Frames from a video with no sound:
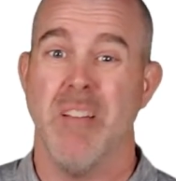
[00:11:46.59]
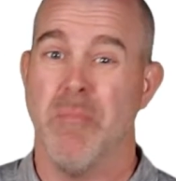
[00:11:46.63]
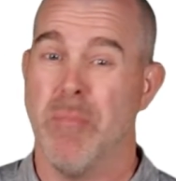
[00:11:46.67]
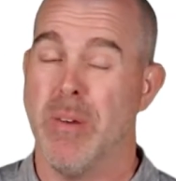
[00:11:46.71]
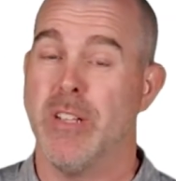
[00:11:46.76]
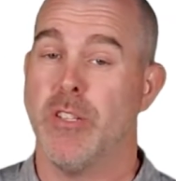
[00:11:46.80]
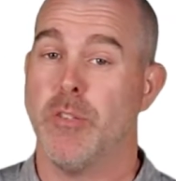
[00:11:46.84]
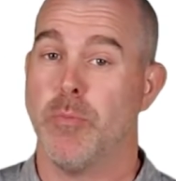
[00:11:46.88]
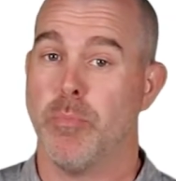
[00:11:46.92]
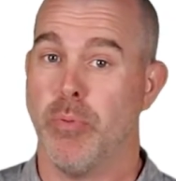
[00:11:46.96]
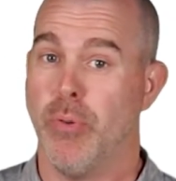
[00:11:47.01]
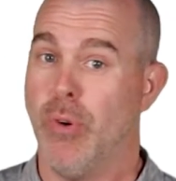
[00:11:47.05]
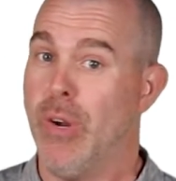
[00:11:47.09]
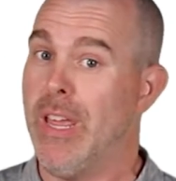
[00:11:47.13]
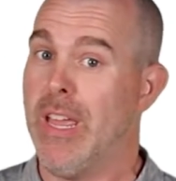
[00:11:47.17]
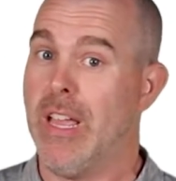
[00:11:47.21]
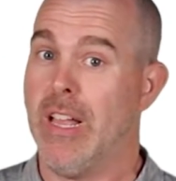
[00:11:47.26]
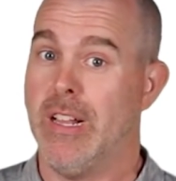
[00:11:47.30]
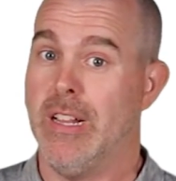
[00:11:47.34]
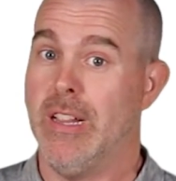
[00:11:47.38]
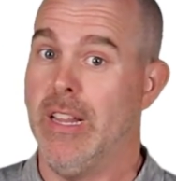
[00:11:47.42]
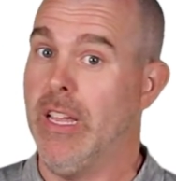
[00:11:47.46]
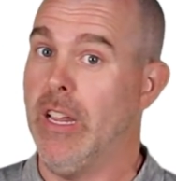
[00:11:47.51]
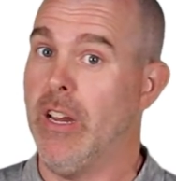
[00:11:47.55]
But it's pretty
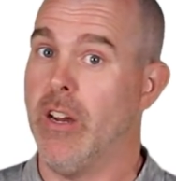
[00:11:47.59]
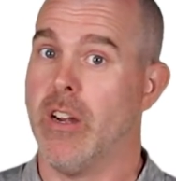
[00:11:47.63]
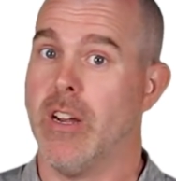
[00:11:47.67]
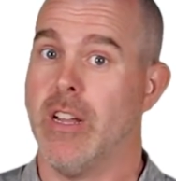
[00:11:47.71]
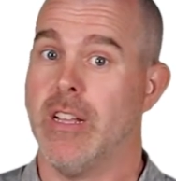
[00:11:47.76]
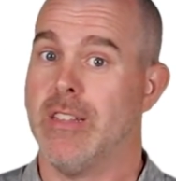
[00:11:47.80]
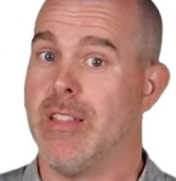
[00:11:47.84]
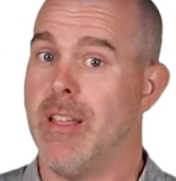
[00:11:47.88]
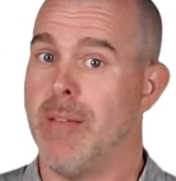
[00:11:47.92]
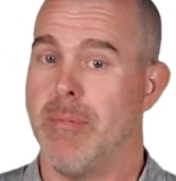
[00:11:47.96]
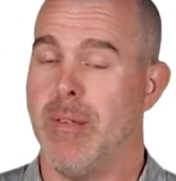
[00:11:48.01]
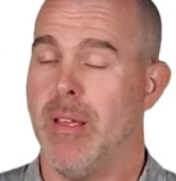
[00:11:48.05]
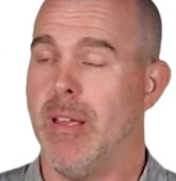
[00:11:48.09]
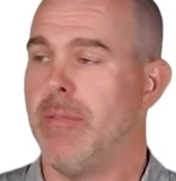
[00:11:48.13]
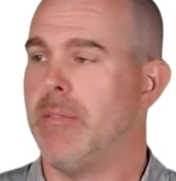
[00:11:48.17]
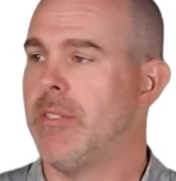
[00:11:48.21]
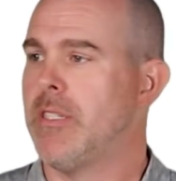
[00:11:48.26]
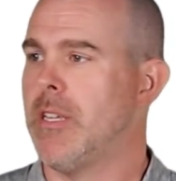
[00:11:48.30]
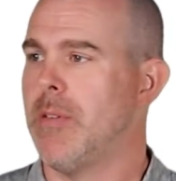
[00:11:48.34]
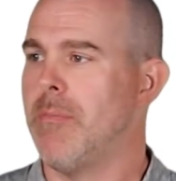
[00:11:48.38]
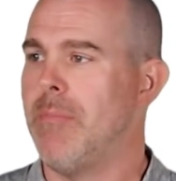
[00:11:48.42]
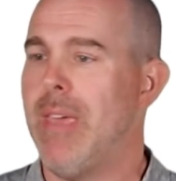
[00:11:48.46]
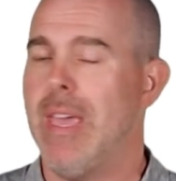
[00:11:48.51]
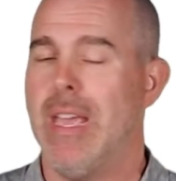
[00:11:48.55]
clear, it,
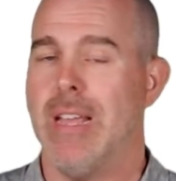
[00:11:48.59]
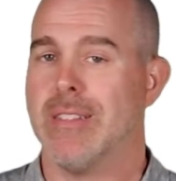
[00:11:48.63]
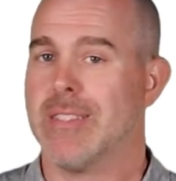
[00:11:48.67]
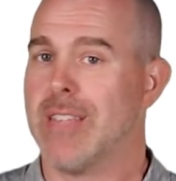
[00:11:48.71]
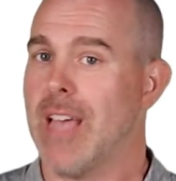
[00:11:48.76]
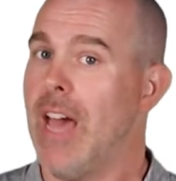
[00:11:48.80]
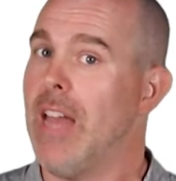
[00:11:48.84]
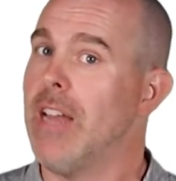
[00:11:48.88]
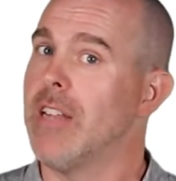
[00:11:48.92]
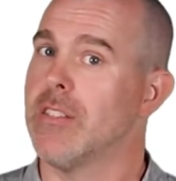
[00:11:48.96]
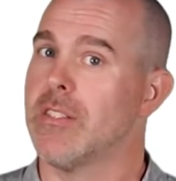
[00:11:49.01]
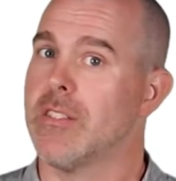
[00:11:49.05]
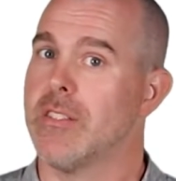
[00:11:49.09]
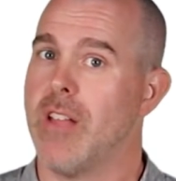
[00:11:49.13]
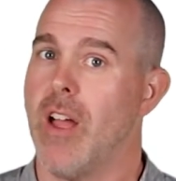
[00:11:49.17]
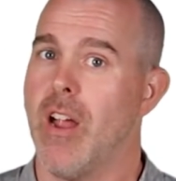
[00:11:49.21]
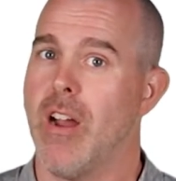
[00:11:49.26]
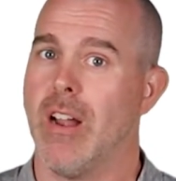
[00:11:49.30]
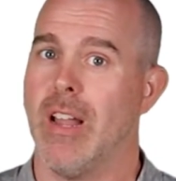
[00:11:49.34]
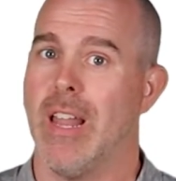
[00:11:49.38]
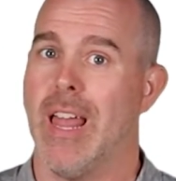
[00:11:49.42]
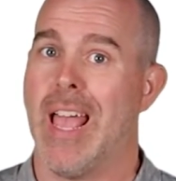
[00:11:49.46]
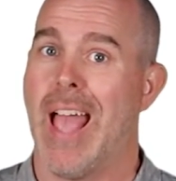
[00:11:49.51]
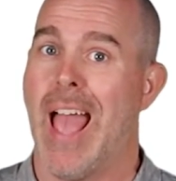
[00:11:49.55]
to me, it's kind of
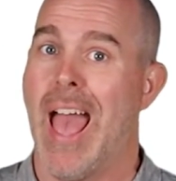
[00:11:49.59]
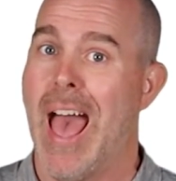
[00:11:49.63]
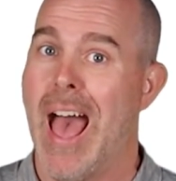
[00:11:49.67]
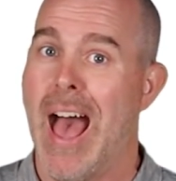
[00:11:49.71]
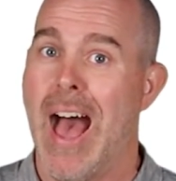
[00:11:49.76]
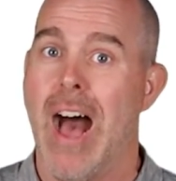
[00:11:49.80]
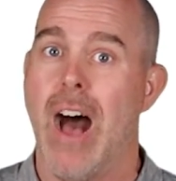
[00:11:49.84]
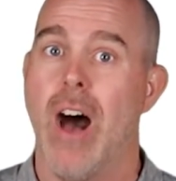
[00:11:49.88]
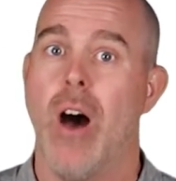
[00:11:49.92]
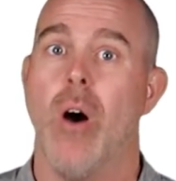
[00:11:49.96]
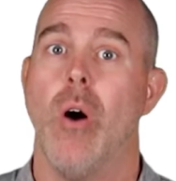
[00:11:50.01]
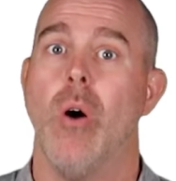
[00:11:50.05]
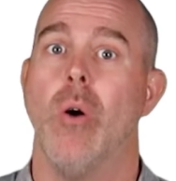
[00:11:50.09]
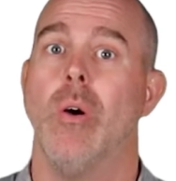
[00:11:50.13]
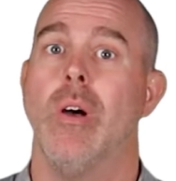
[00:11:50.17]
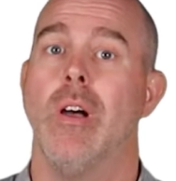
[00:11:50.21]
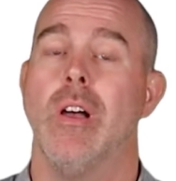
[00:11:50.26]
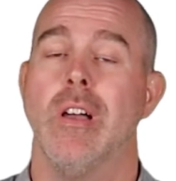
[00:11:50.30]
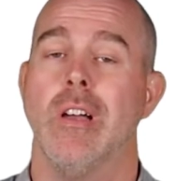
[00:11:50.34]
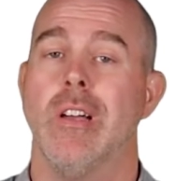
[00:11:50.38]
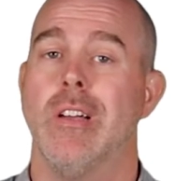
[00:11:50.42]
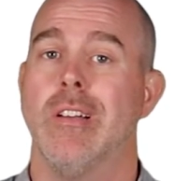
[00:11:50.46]
startling how